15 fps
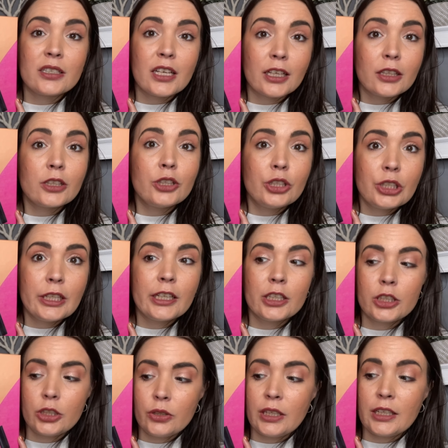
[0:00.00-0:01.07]
Like legit,
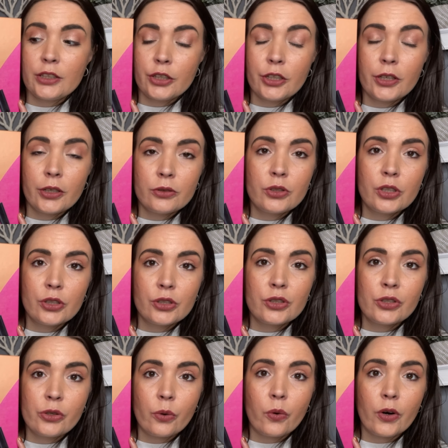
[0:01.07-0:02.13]
you need to go to the
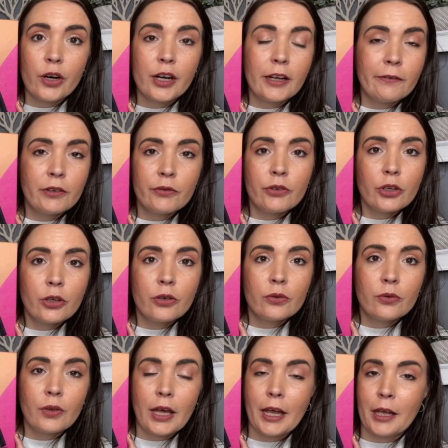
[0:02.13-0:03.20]
store, even if you don't
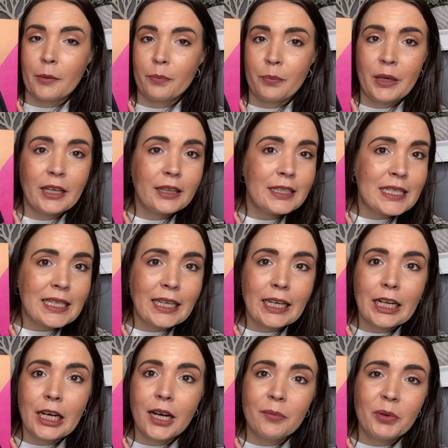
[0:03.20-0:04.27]
like pick this kid
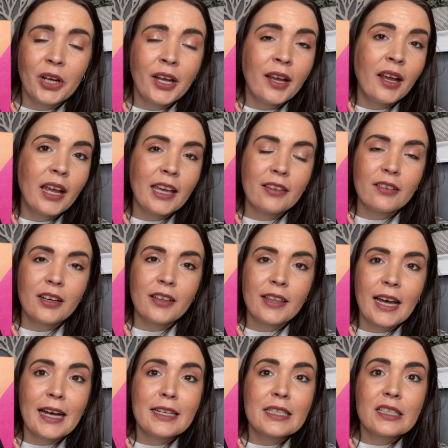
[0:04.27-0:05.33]
up, anything like
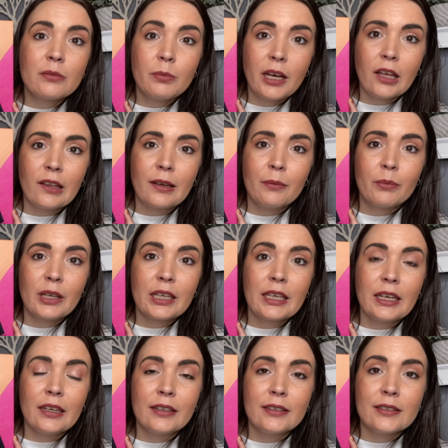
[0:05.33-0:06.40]
that, smell it
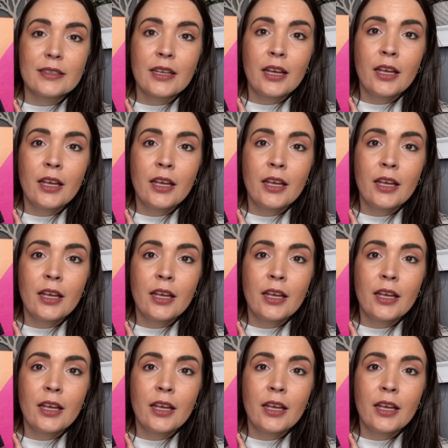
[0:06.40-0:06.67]
because